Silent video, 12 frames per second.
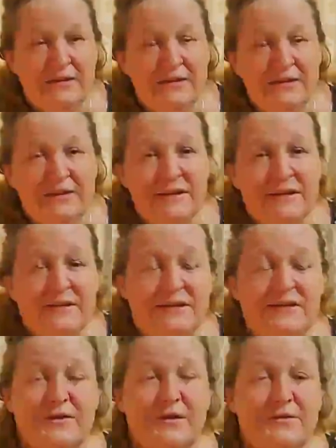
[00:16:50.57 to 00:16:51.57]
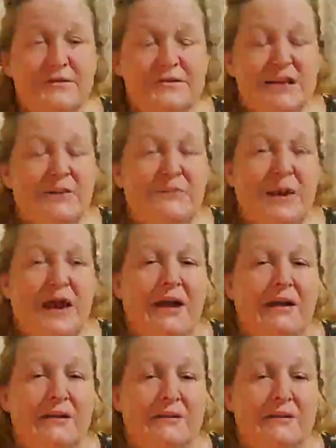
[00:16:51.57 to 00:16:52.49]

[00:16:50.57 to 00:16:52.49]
You know, always come back.